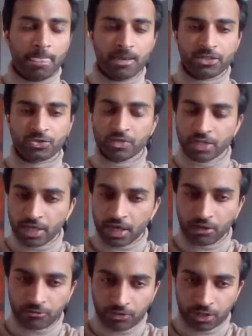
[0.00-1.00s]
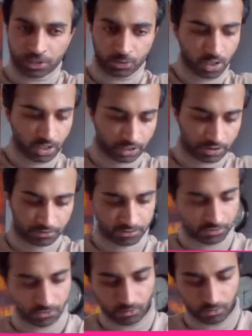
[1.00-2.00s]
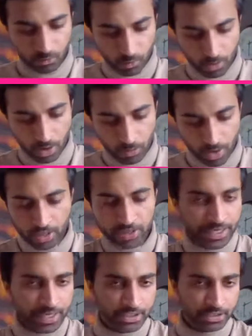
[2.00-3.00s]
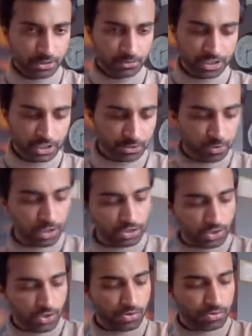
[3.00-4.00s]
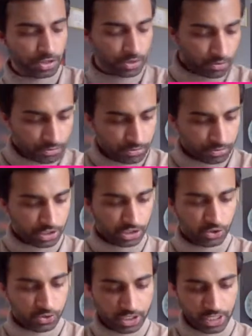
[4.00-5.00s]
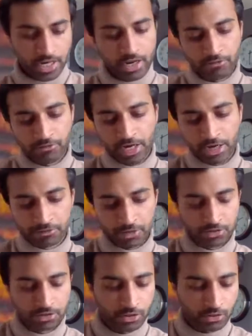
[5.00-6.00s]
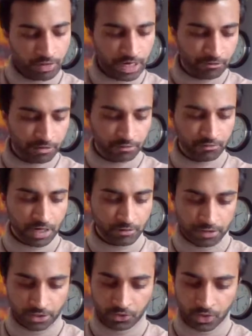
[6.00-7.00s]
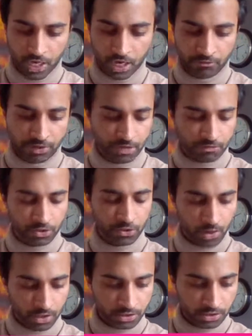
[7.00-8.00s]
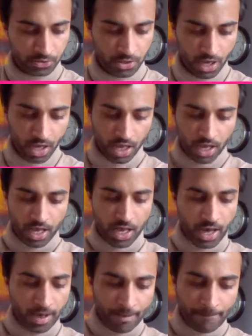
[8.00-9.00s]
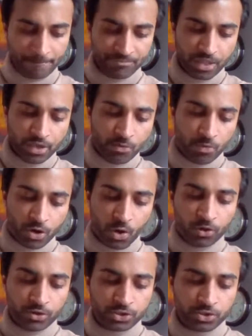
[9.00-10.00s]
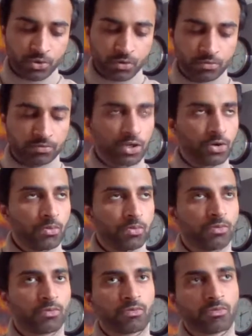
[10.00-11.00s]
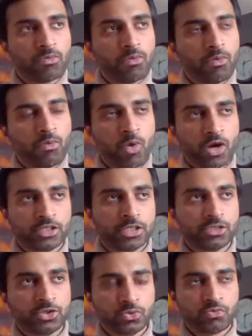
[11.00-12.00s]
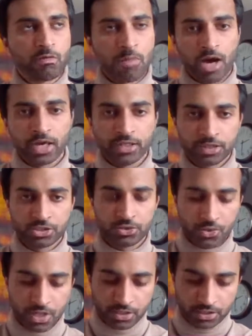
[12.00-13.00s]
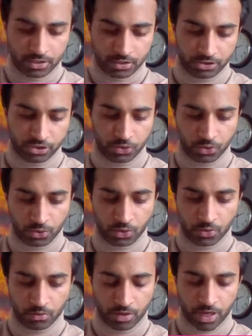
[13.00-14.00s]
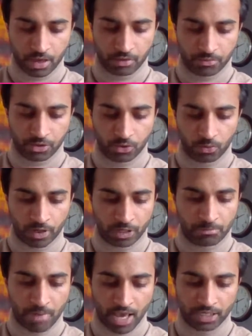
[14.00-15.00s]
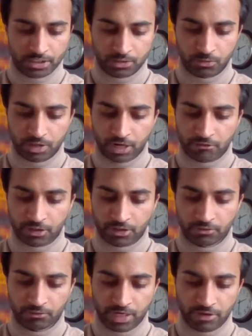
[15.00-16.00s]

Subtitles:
It's really helpful as well, and a well-needed service as well. So use it whenever you can, whenever you want to. We're also wanting to remind the students to wear masks whenever